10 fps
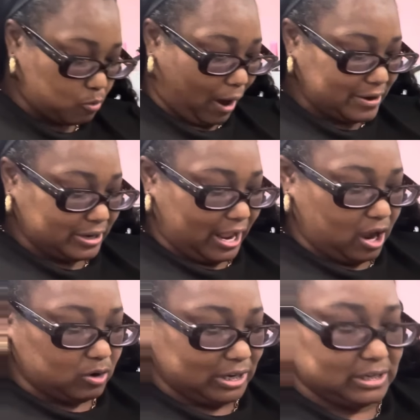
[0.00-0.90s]
Right
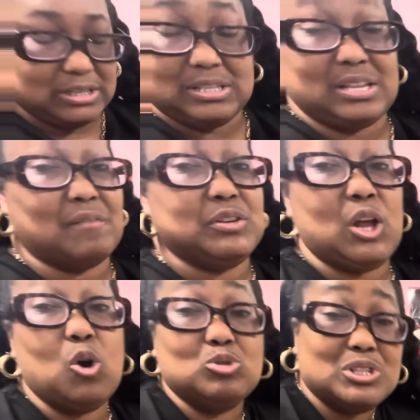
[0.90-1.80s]
now, it is
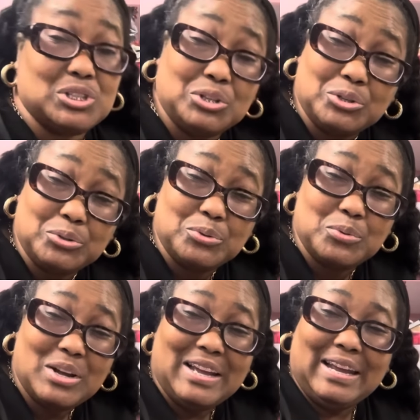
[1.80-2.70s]
7.02
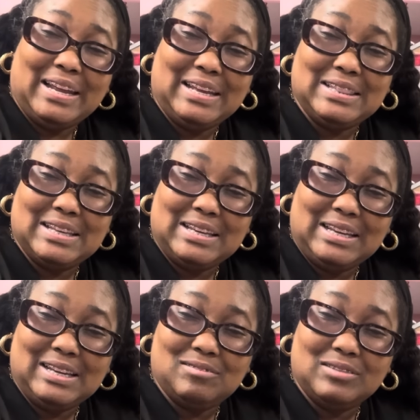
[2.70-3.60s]
in the
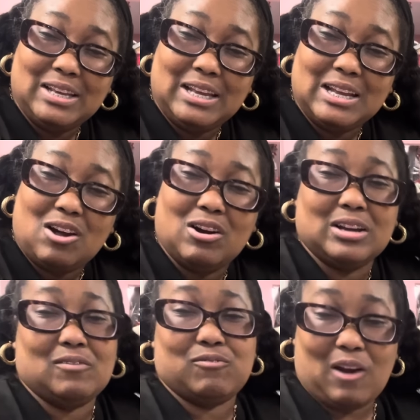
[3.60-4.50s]
evening on
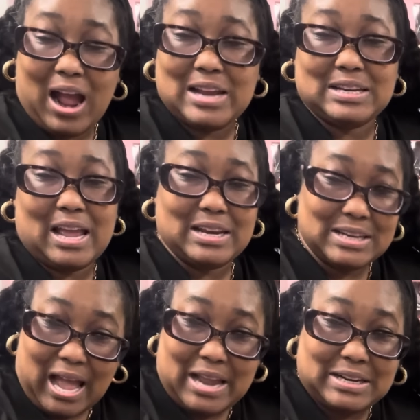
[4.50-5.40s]
a Friday
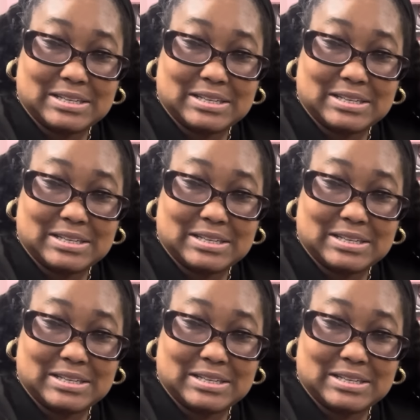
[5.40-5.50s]
night.